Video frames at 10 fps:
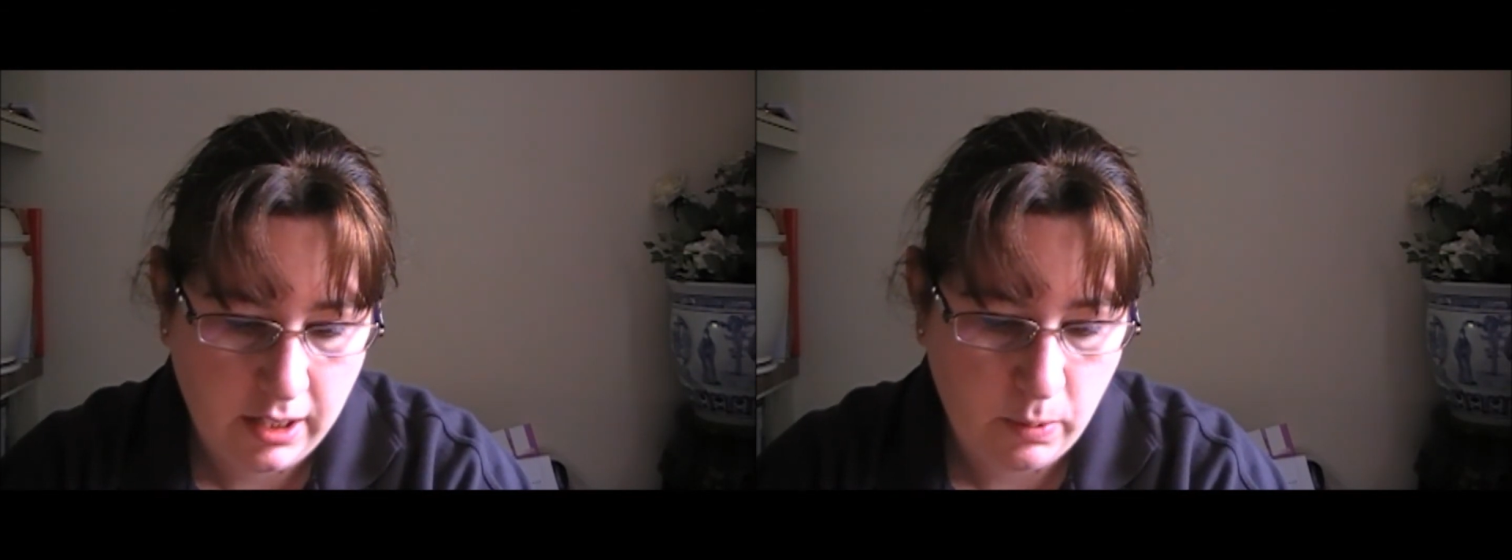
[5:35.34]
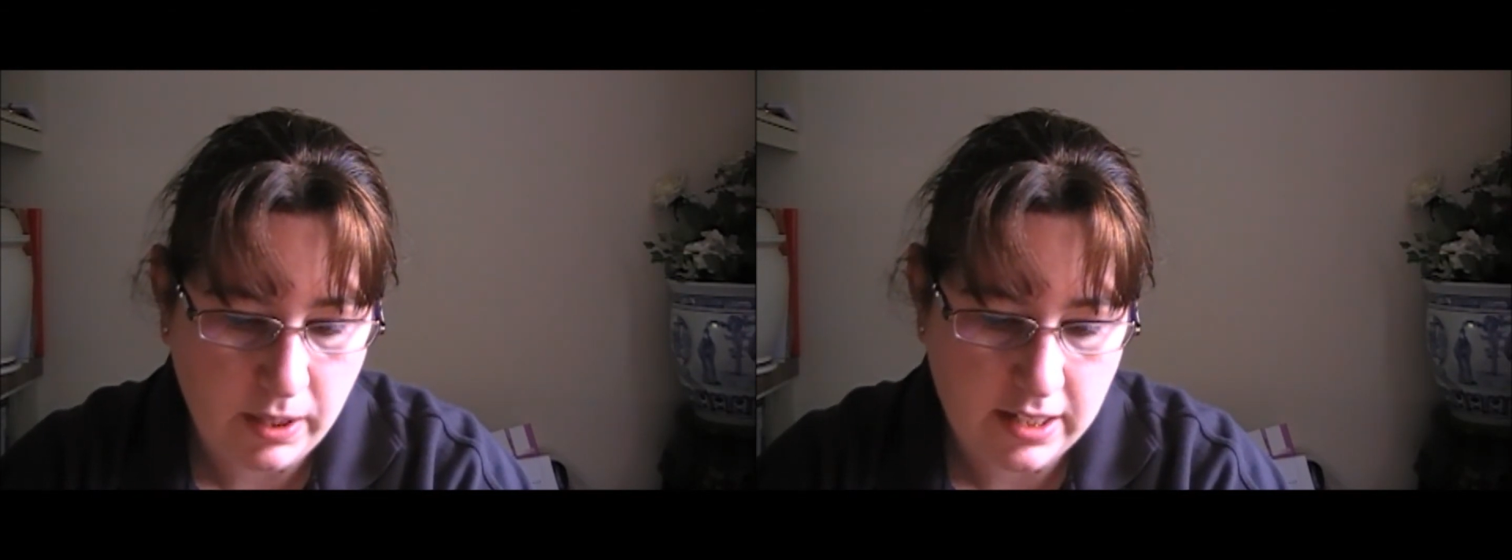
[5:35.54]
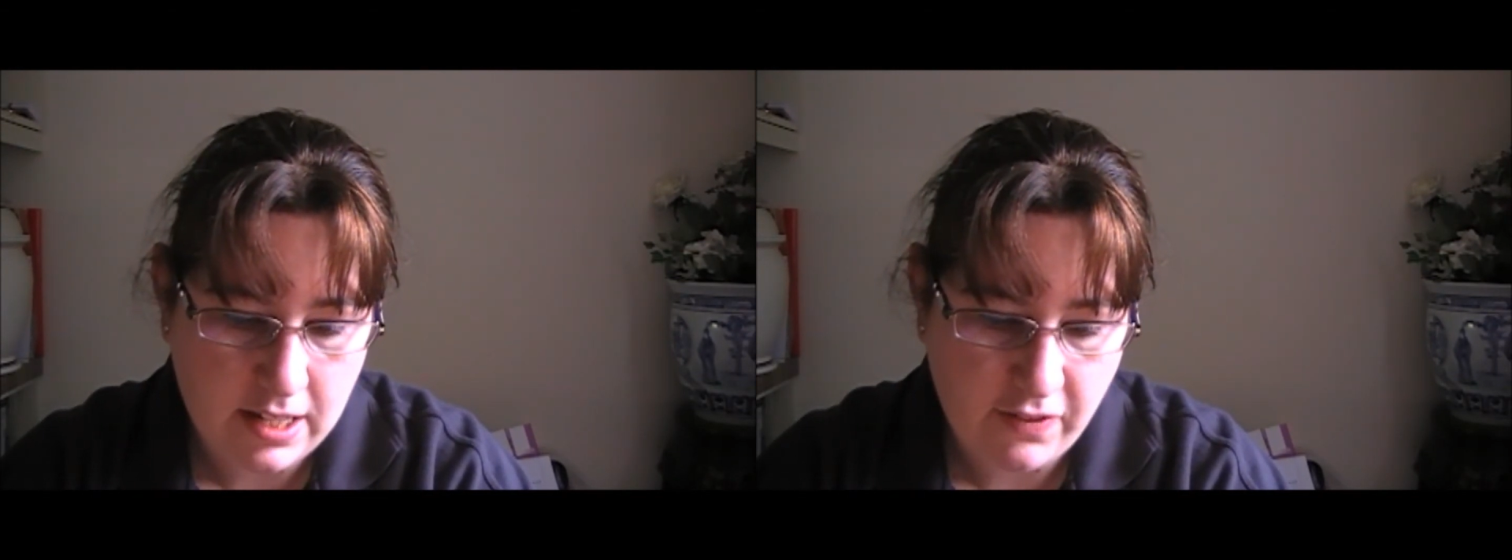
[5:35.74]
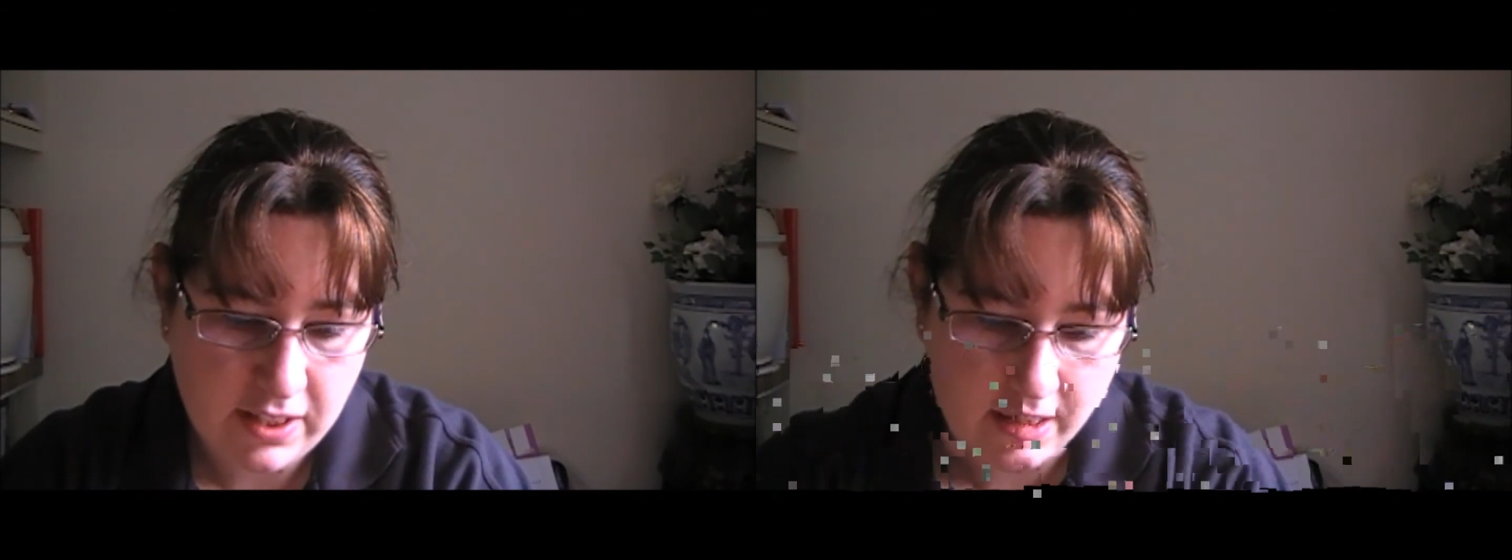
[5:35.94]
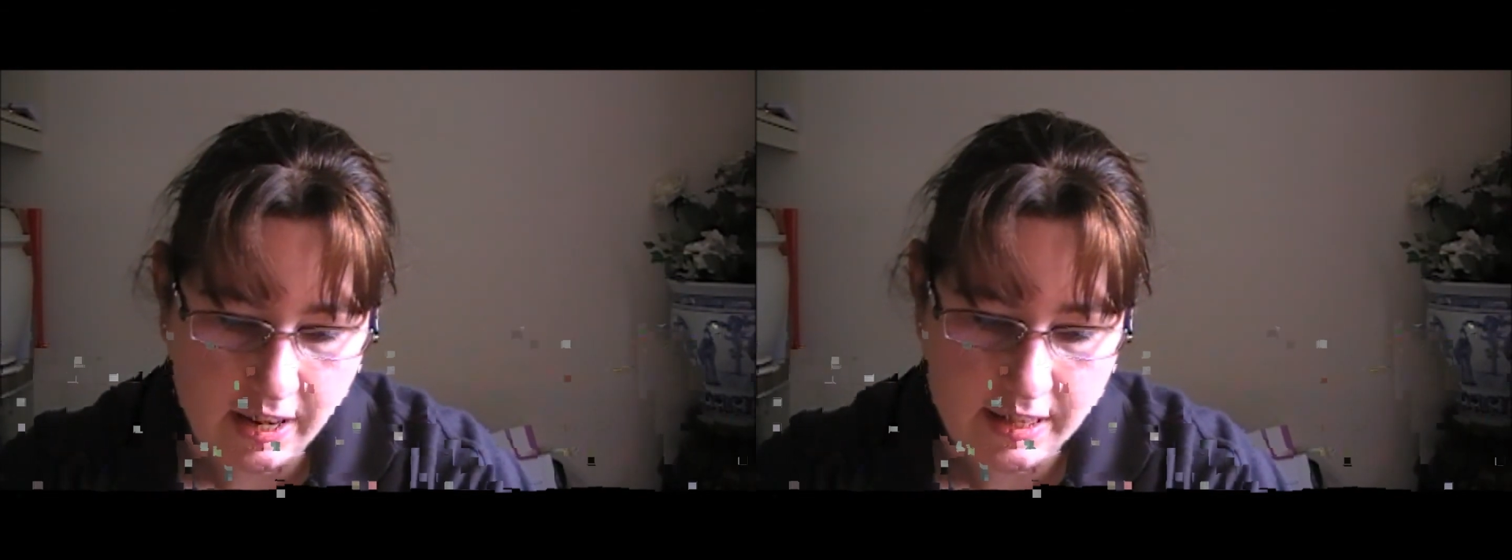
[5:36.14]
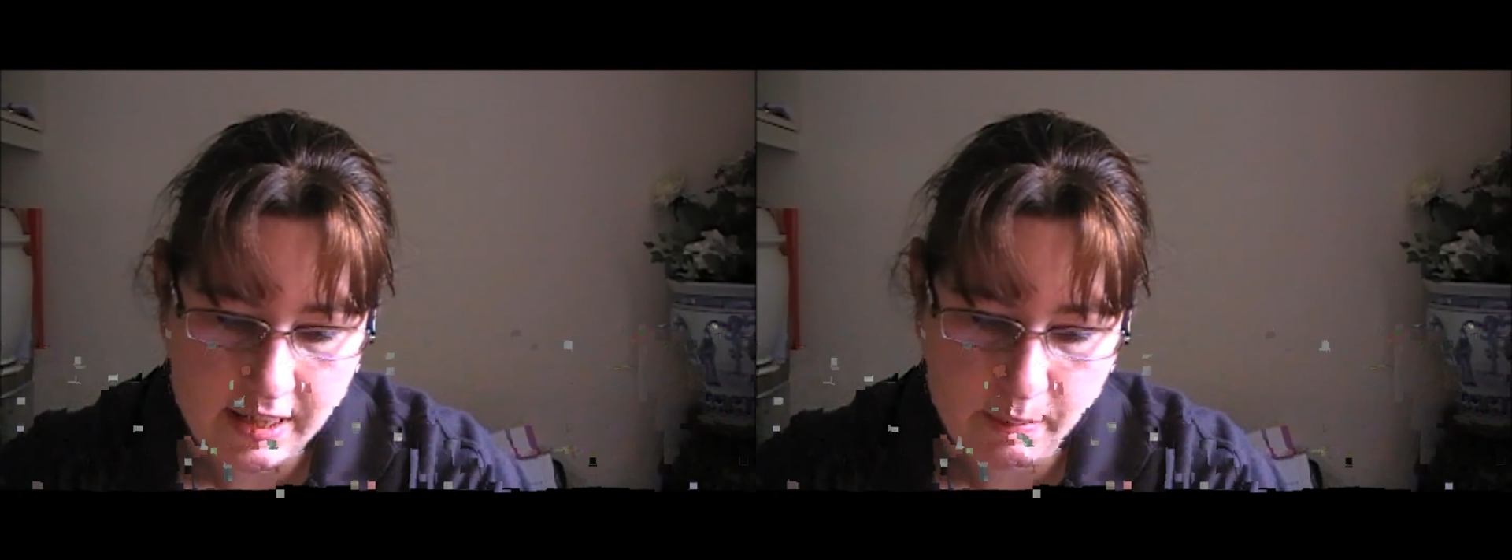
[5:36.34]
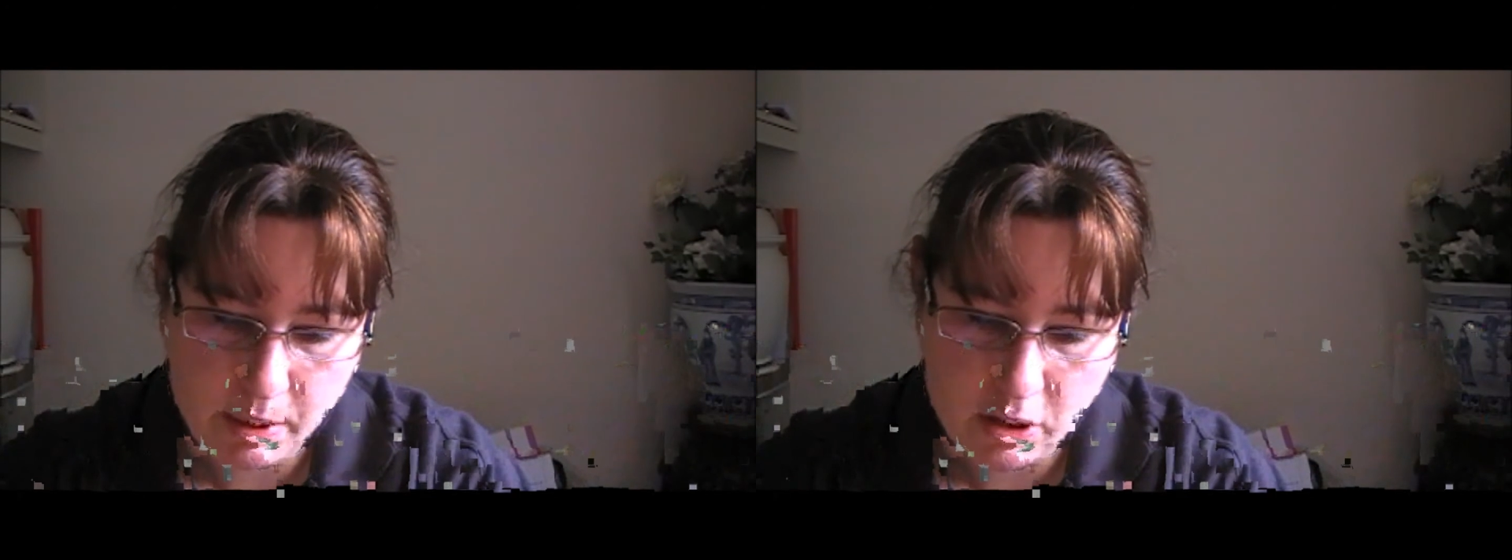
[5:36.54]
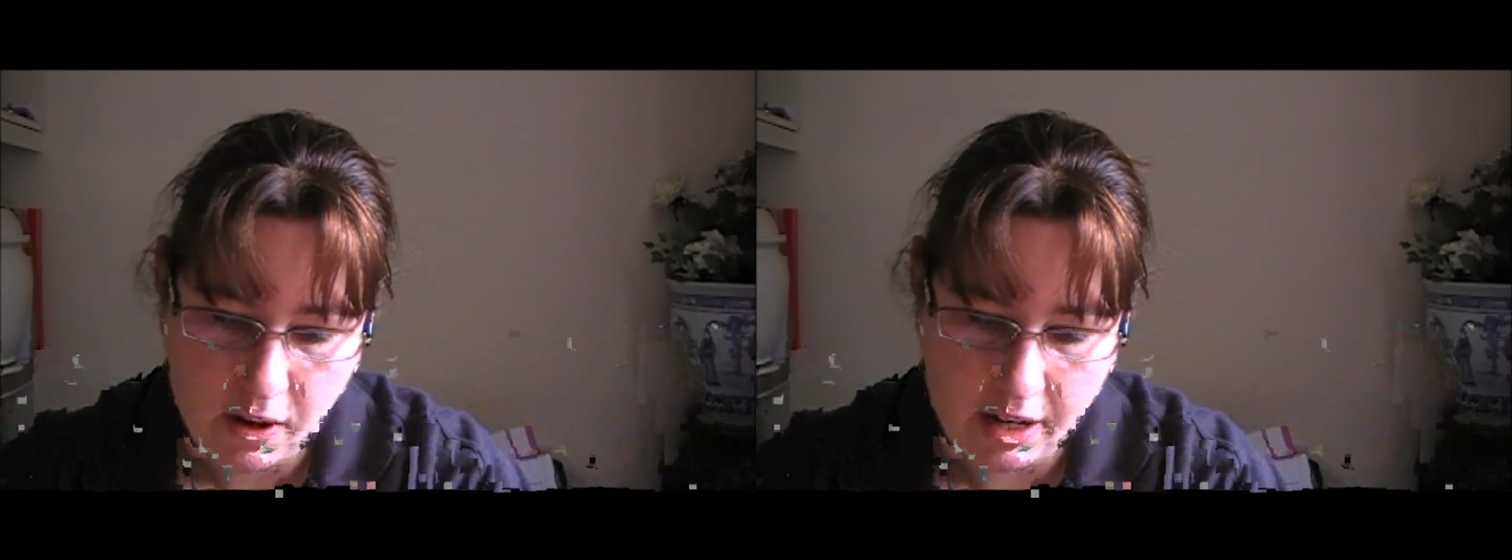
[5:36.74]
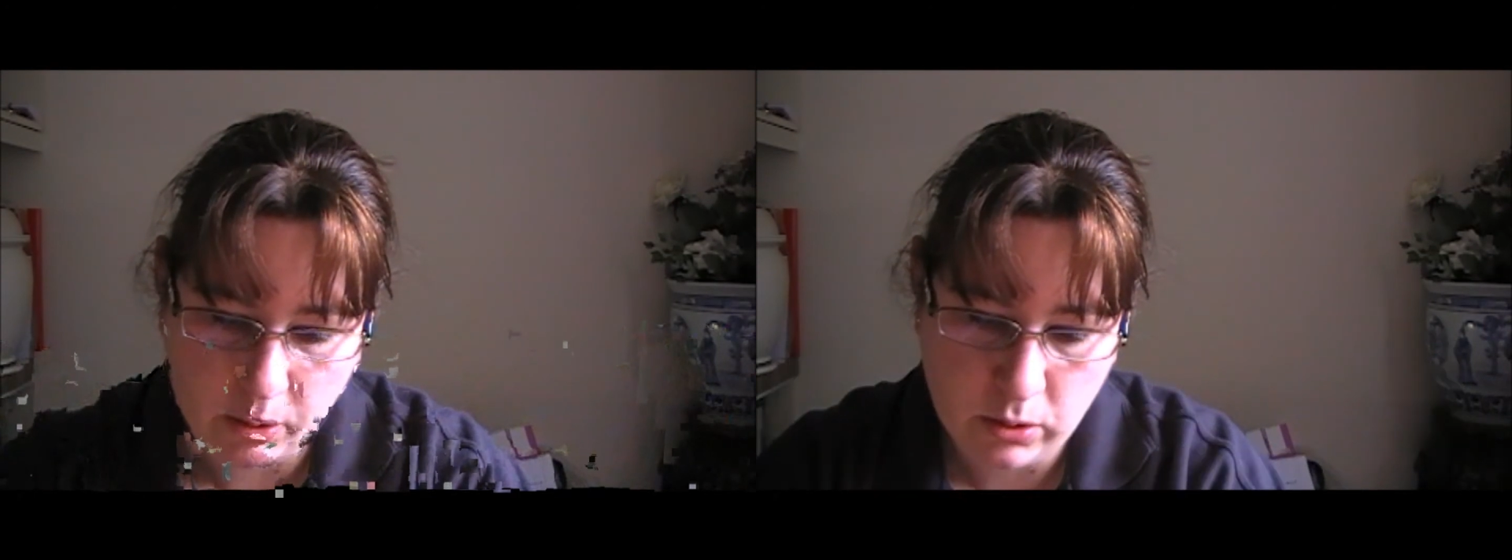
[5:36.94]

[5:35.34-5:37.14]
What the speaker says: When a devastating betrayal